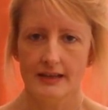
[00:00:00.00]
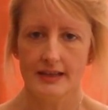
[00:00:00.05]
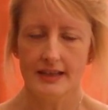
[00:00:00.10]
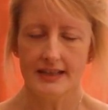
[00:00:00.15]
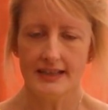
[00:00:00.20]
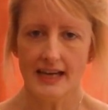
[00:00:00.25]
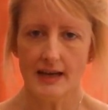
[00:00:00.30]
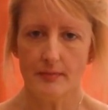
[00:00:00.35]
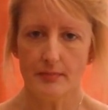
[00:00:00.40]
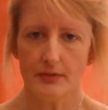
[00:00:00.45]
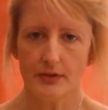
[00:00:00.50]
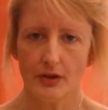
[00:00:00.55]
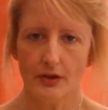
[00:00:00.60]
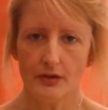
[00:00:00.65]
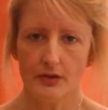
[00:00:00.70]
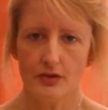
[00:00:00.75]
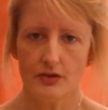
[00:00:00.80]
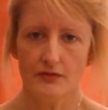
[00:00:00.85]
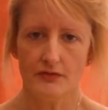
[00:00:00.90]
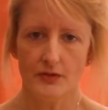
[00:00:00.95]
the step
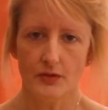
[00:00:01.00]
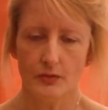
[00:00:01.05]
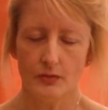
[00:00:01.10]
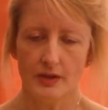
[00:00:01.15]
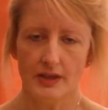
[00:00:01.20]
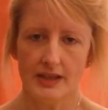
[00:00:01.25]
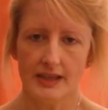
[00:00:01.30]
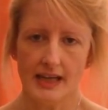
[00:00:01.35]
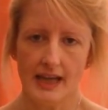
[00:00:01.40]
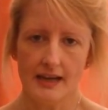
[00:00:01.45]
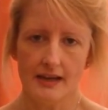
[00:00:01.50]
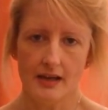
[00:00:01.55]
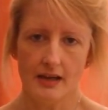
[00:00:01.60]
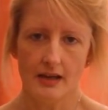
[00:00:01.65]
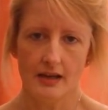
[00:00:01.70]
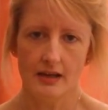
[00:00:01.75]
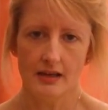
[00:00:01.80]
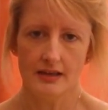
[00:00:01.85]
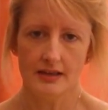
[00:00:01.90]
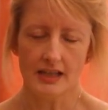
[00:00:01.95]
goes forward, then
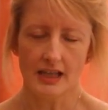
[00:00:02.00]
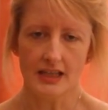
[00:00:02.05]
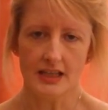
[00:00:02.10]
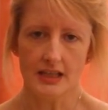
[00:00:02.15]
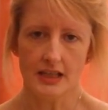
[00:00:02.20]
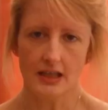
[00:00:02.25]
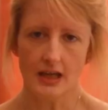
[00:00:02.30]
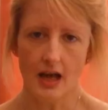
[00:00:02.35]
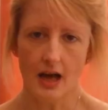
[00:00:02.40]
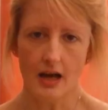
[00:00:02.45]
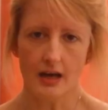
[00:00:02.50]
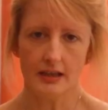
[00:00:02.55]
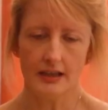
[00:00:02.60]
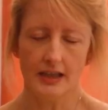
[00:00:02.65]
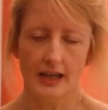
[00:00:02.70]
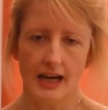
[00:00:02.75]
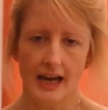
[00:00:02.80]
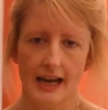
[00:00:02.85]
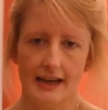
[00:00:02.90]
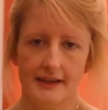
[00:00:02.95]
does the
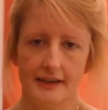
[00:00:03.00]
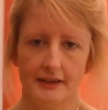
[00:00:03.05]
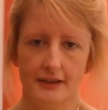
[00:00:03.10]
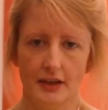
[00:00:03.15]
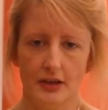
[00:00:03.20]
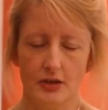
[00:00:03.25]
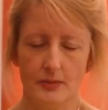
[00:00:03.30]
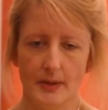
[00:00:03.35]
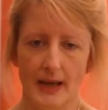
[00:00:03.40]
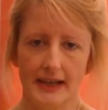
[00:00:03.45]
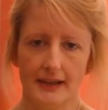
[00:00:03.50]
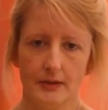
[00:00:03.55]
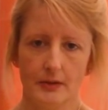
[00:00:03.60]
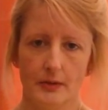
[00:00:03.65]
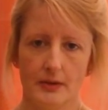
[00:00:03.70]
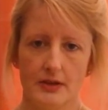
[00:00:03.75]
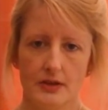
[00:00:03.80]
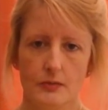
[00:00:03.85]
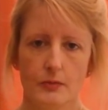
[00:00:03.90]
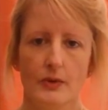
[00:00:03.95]
lock and then goes
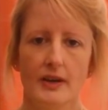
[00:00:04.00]
backwards.